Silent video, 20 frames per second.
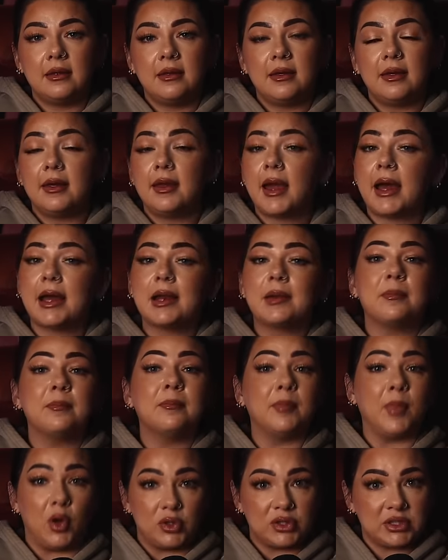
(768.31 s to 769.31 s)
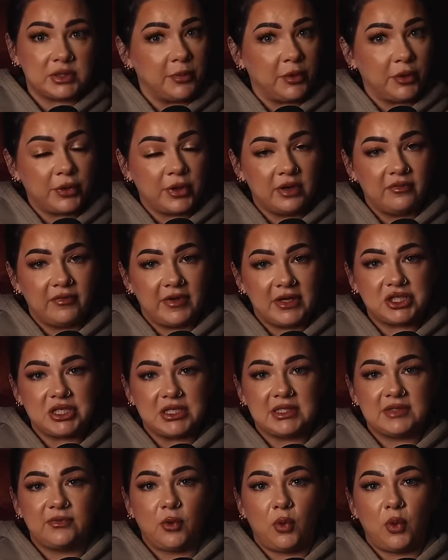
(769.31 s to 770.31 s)
He had multiple
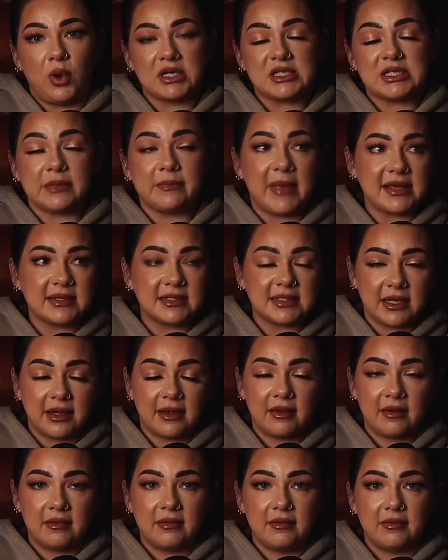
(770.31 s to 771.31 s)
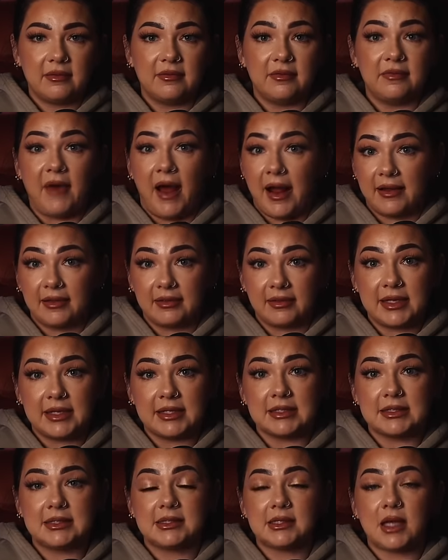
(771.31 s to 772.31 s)
convictions for domestic
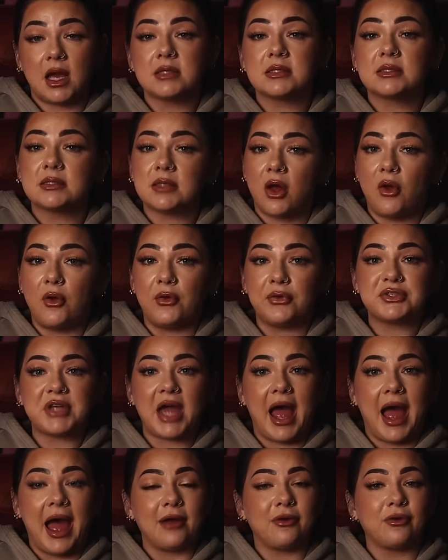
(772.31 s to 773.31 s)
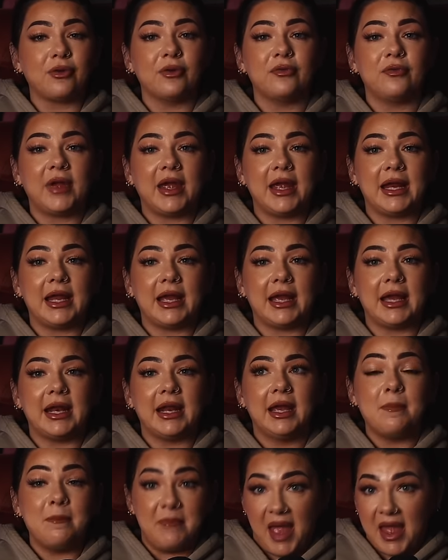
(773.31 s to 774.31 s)
violence, assault,
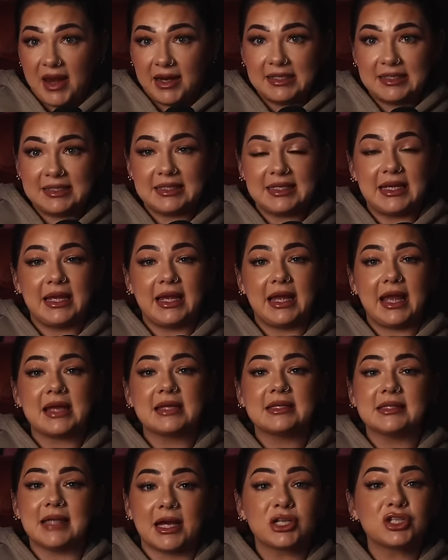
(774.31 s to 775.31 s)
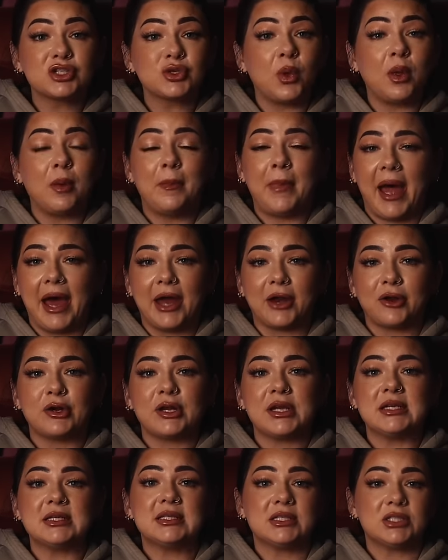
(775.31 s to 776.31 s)
aggravated, menacing, sexual
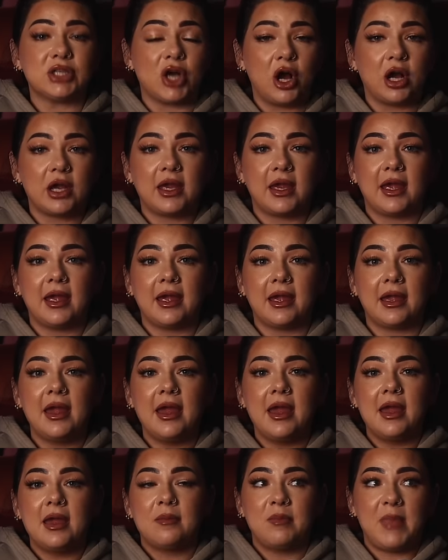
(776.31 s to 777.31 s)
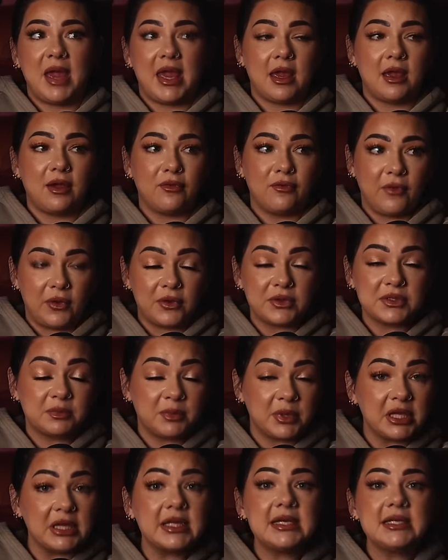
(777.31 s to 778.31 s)
battery, stalking, making false
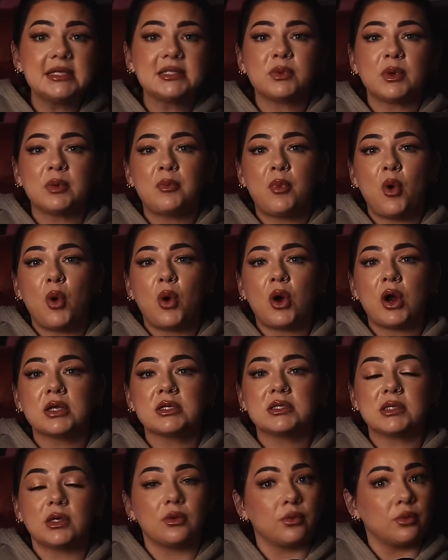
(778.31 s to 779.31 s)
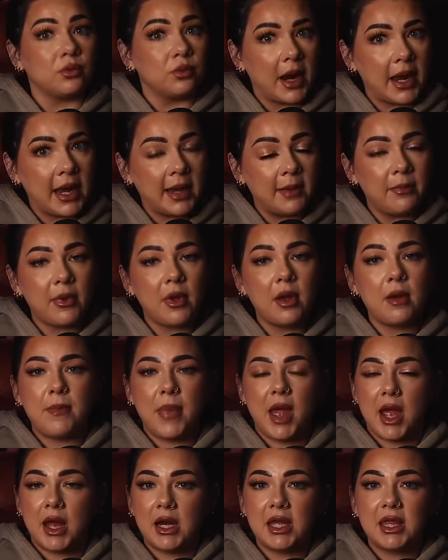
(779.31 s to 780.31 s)
police reports, rape,
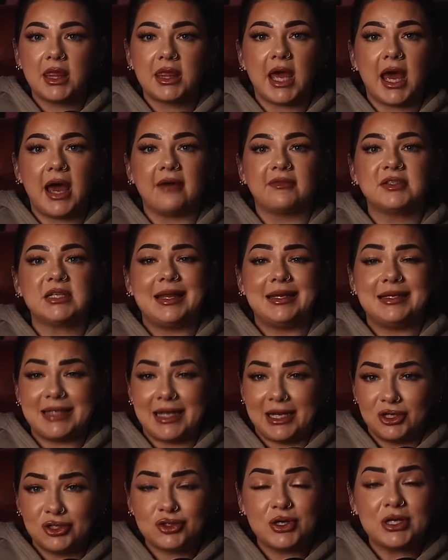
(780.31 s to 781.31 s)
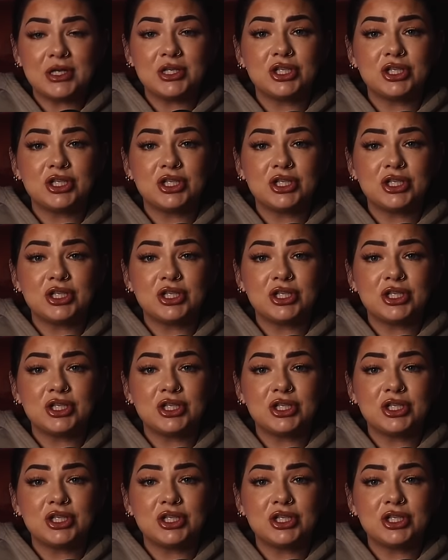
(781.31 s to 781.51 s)
petty theft, endangering